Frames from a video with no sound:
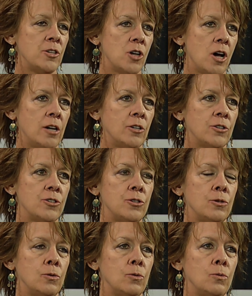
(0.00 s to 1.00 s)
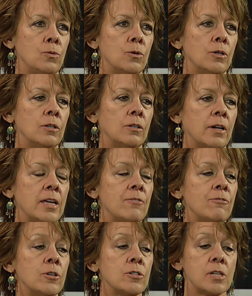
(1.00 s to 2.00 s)
daughter to her
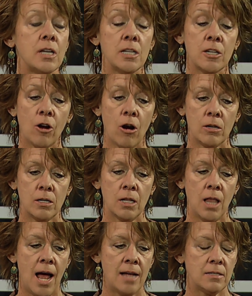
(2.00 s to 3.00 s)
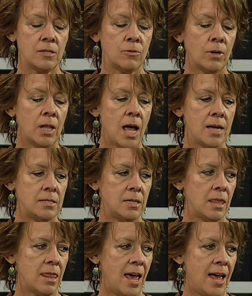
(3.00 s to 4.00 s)
first kindergarten class and
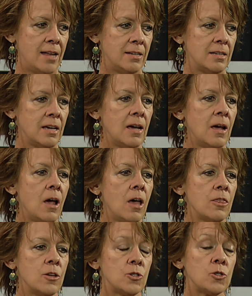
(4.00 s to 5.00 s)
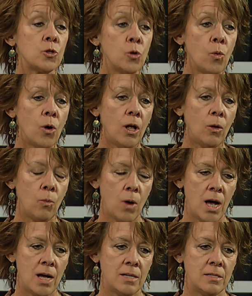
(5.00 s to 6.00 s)
realizing that the school
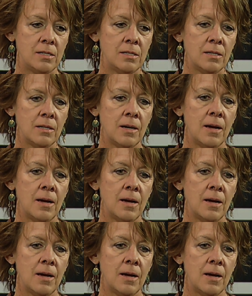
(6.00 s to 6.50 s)
was